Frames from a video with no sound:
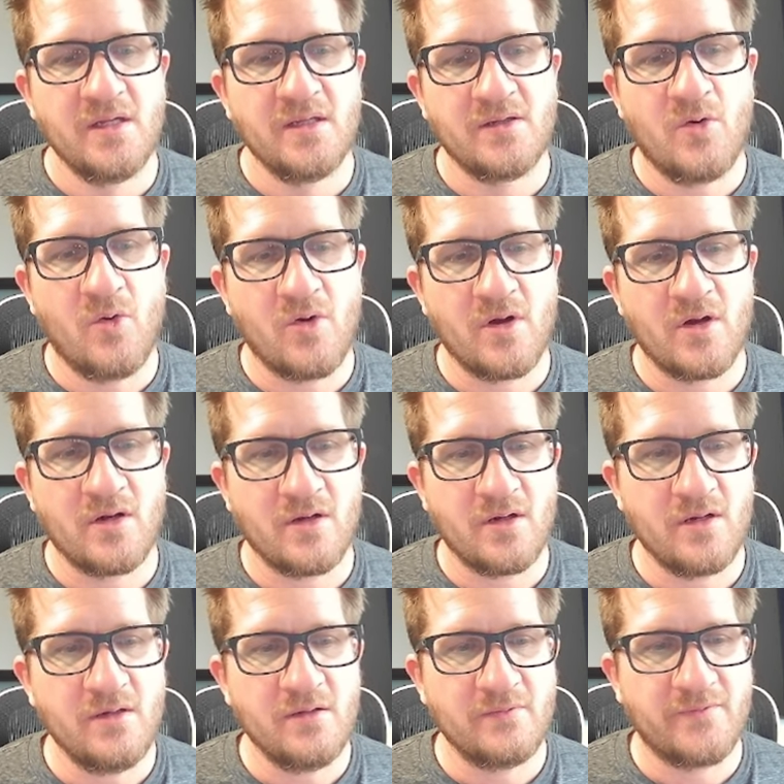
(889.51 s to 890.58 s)

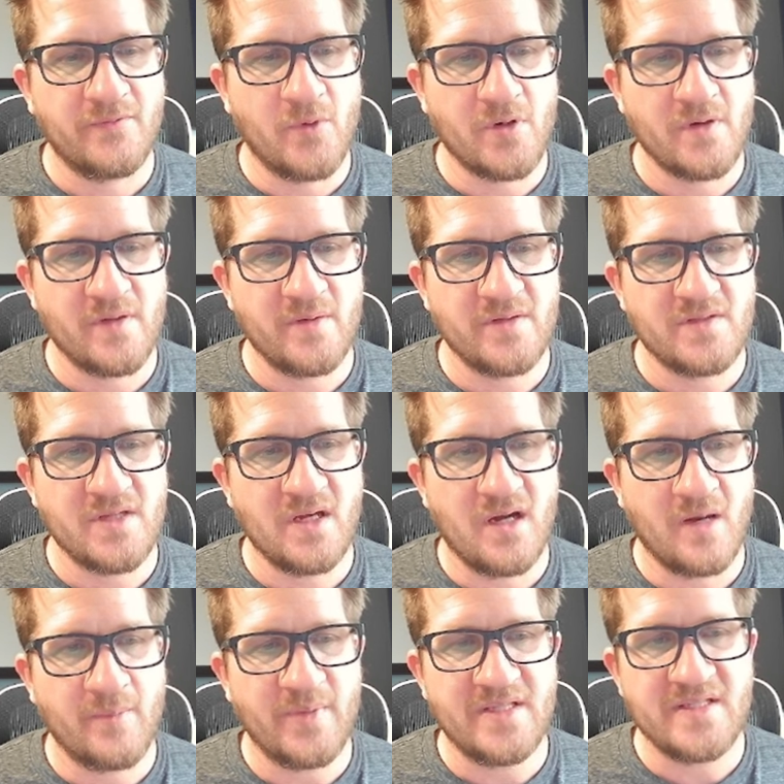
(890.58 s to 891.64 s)
corner for the
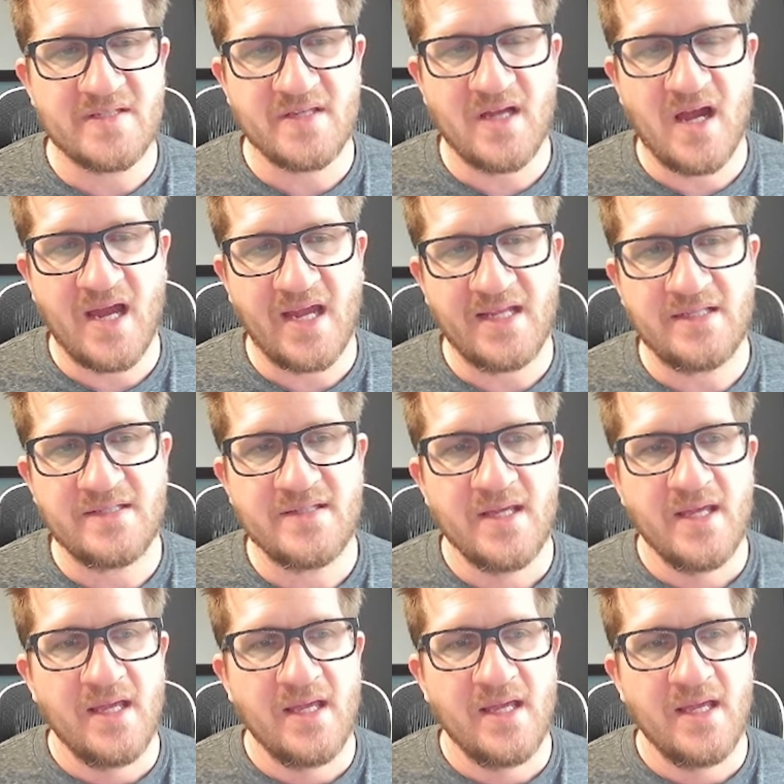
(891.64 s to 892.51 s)
top and sides,